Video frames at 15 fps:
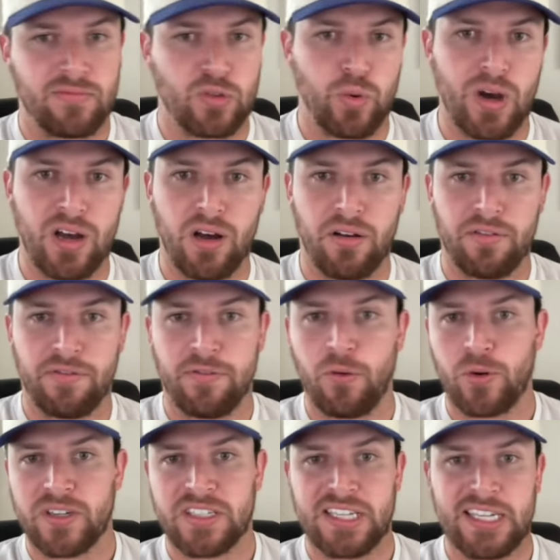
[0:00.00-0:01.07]
12,
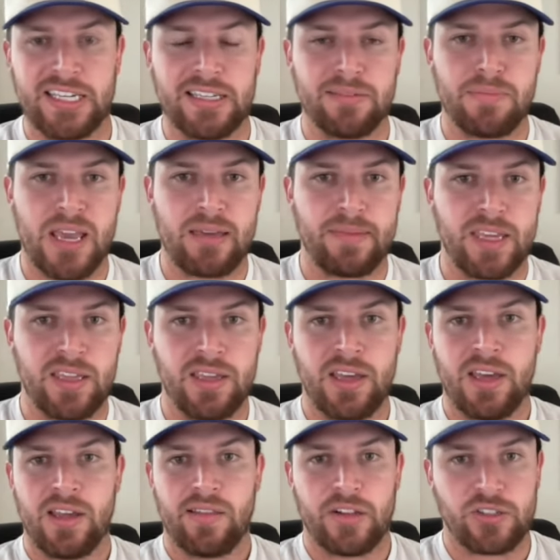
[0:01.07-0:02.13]
14, maybe.
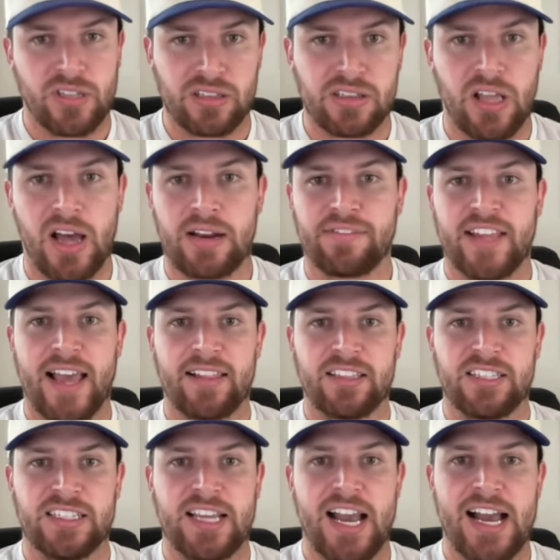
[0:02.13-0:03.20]
There's a hmm. lot of
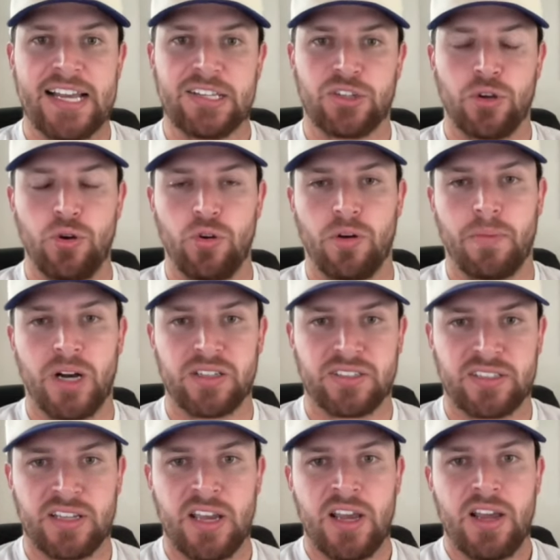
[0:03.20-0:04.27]
talented guys. Who
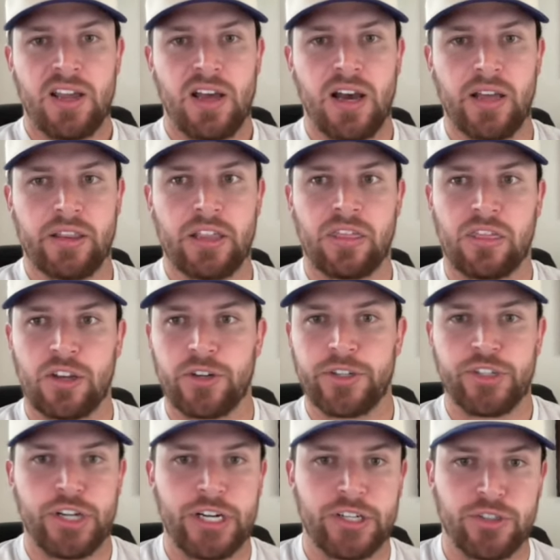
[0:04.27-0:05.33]
amongst uh, the
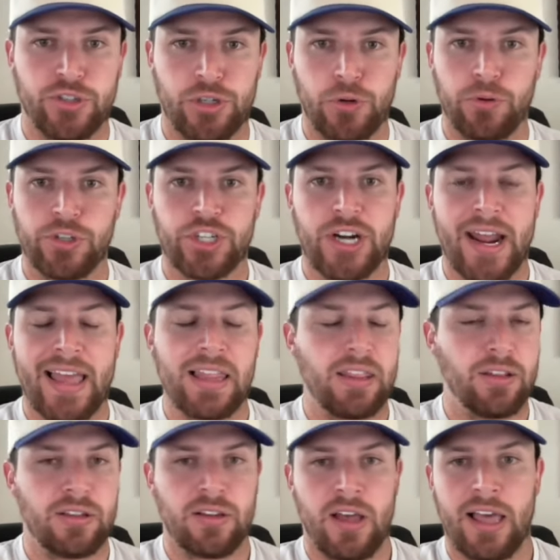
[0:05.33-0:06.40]
third year junior
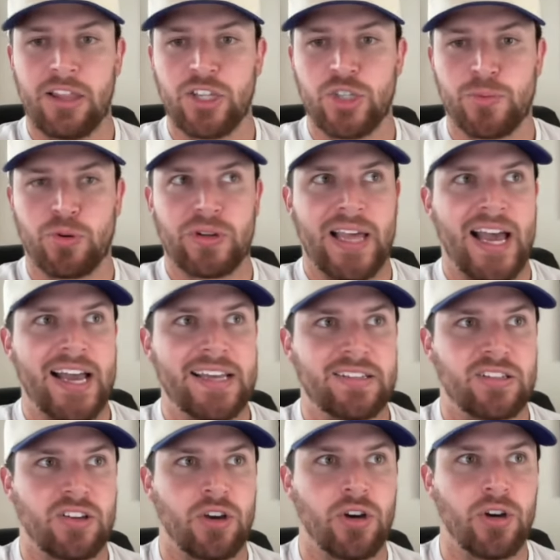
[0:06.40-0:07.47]
el- eligible
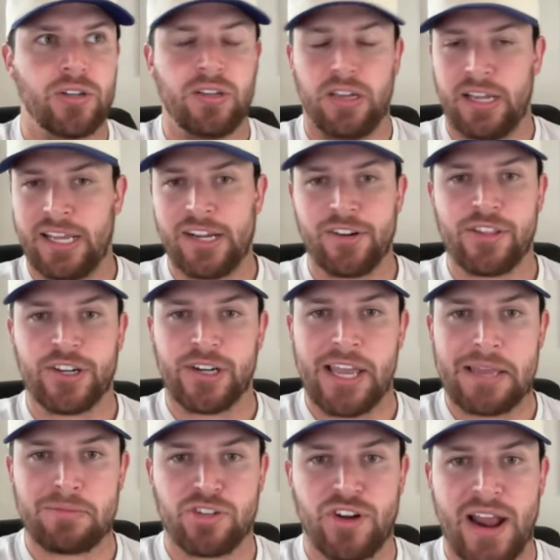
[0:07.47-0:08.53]
guys could hear their
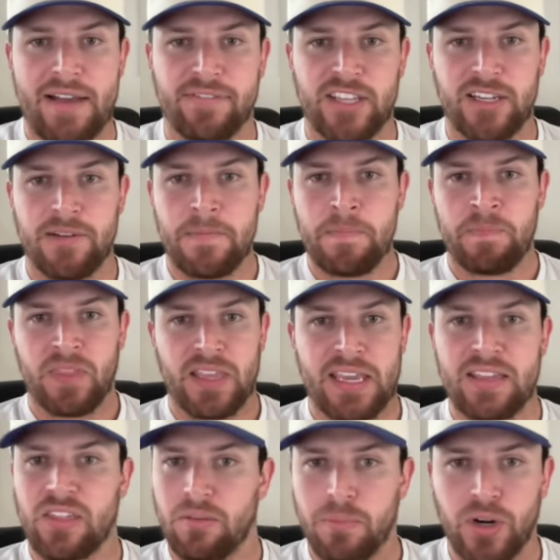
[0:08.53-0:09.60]
names drafted?
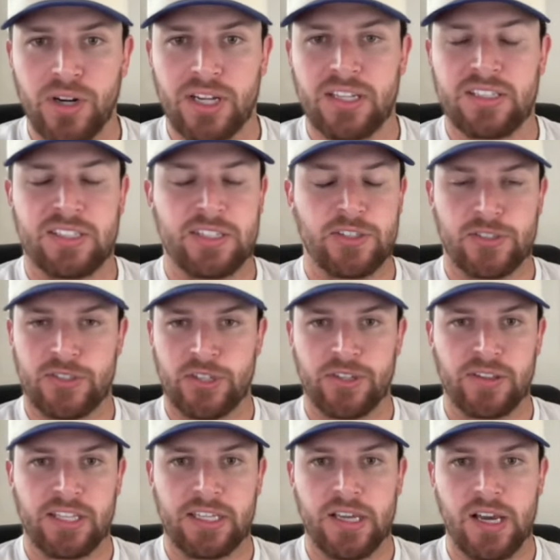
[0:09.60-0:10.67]
Ethan Burke could c-
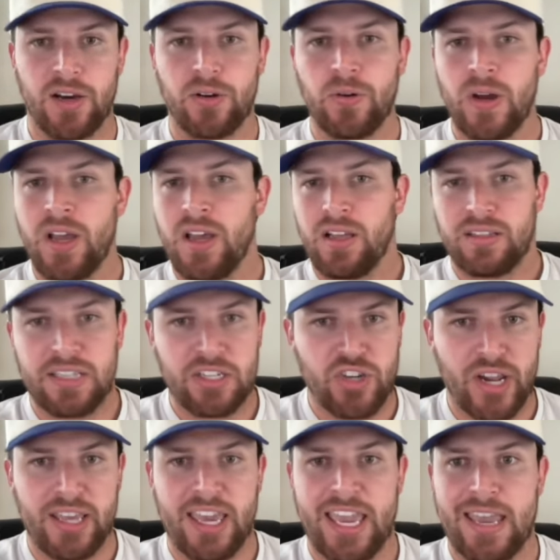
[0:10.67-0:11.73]
certainly go.
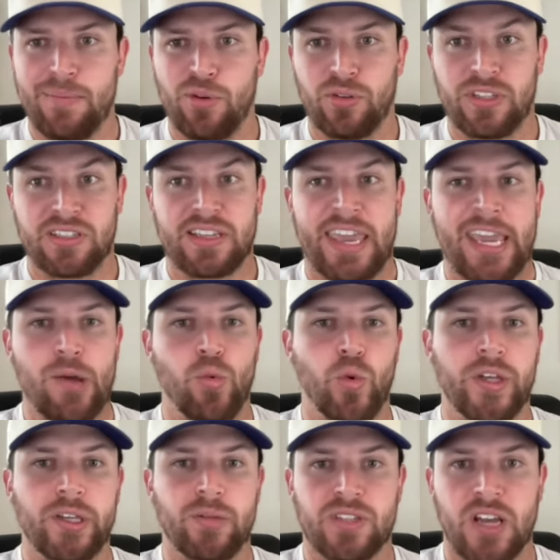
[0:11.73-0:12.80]
DJ Campbell. Does Cam
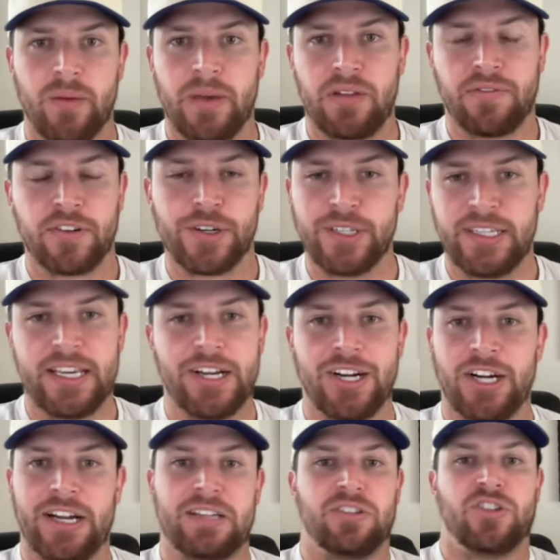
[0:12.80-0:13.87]
Williams come in for a
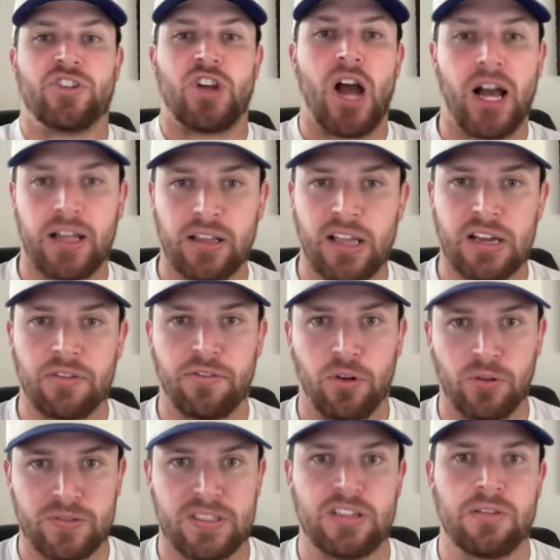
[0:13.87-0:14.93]
year and shock a lot of
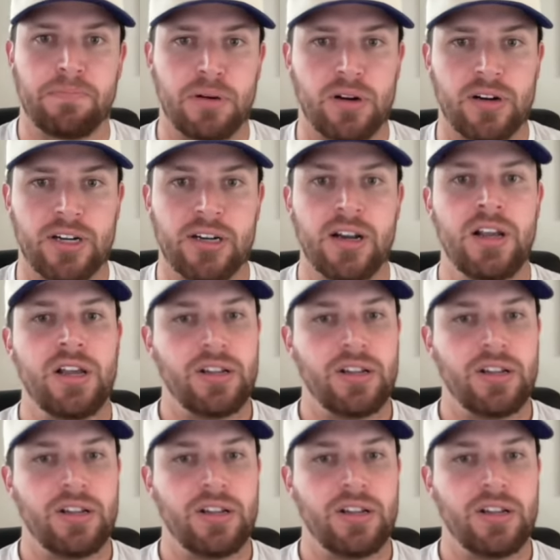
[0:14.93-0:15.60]
folks and depart?